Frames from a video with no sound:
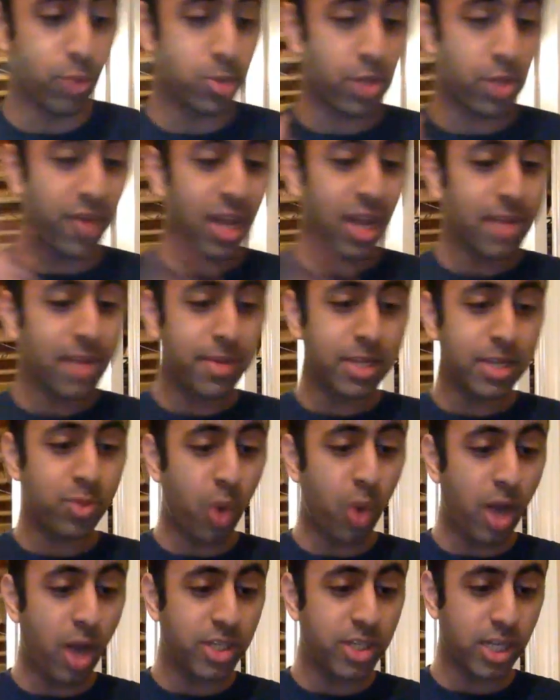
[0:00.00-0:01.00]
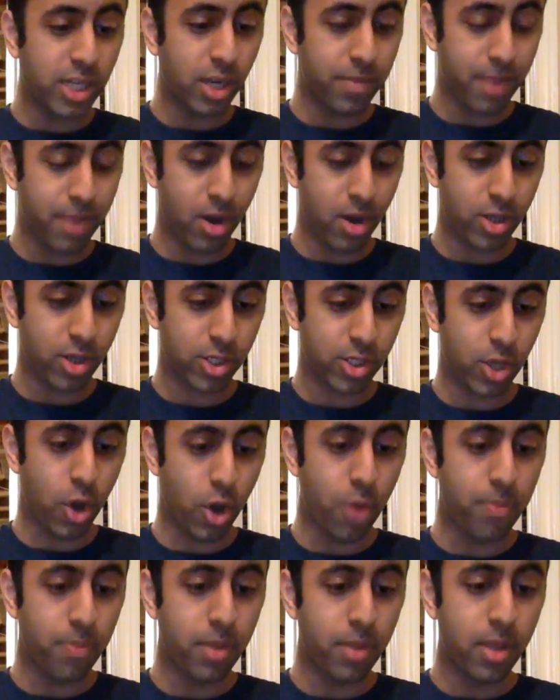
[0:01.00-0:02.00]
So if anybody's watching on
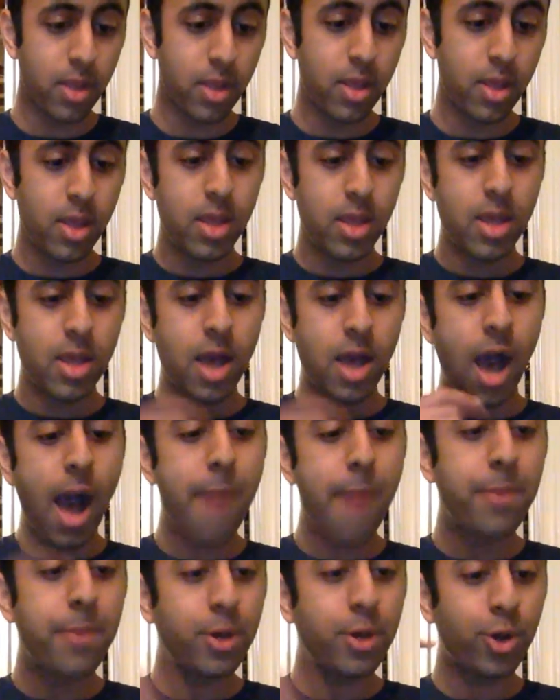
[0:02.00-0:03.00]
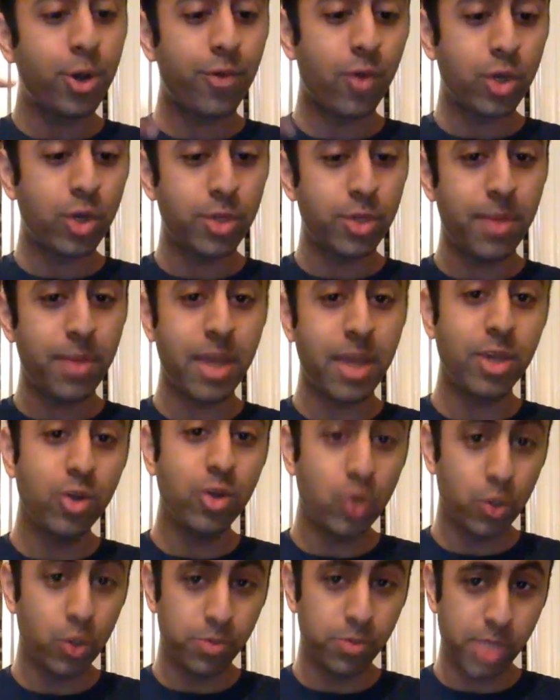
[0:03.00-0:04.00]
Periscope, hop on over to my
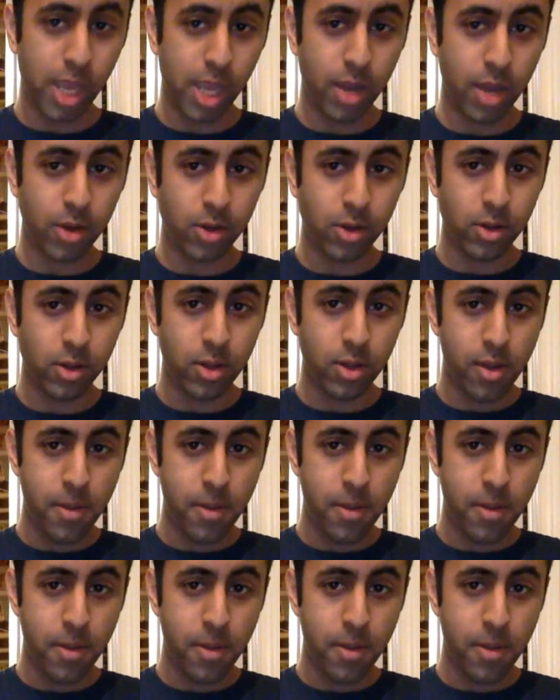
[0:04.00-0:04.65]
YouTube channel.